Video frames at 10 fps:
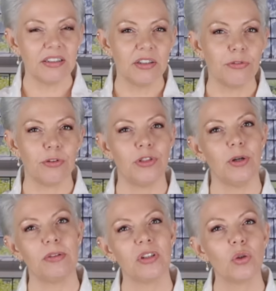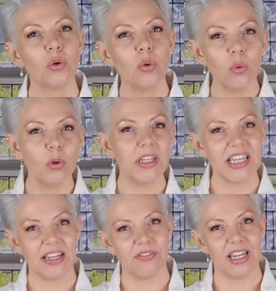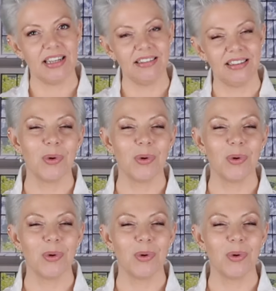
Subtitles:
So for those cool evenings